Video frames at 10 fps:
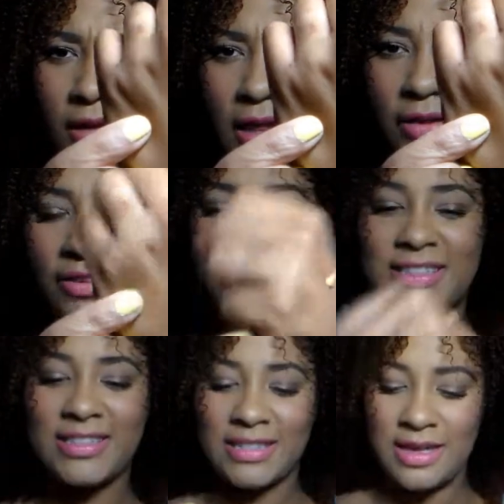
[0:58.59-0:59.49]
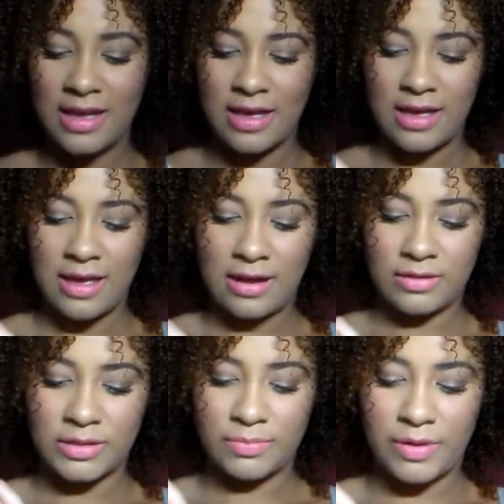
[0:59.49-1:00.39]
the yellowness, and
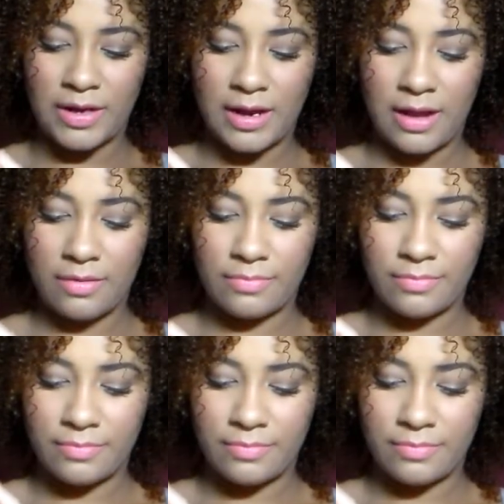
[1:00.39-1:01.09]
I'll spread it out.